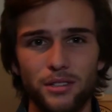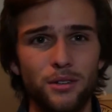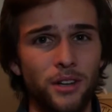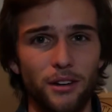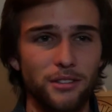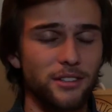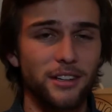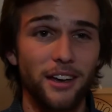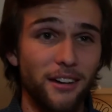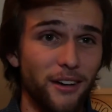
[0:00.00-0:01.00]
Who knows?
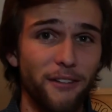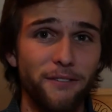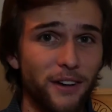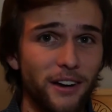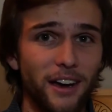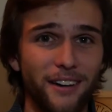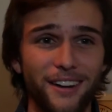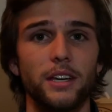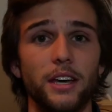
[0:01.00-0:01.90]
I don't know. I figured out.